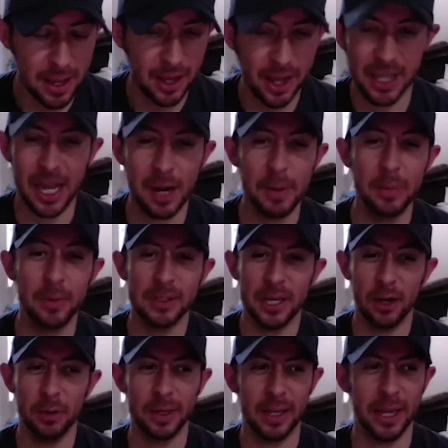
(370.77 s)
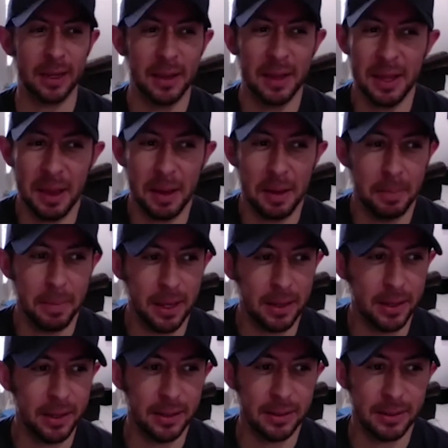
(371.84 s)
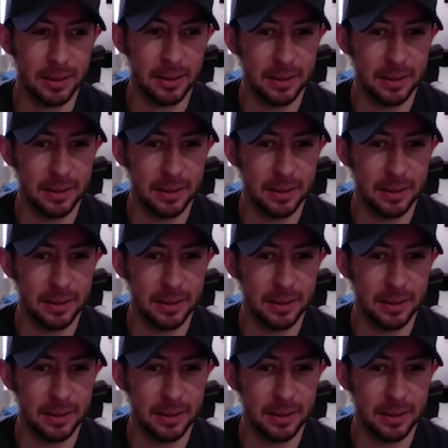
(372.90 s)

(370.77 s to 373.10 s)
And a lot of people tell me, like, man,